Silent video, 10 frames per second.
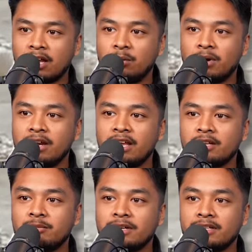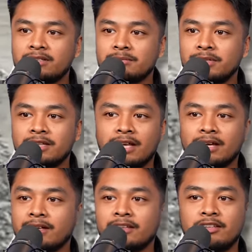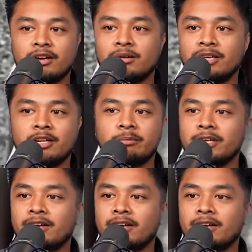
I don't want anybody to be like, yo, hear me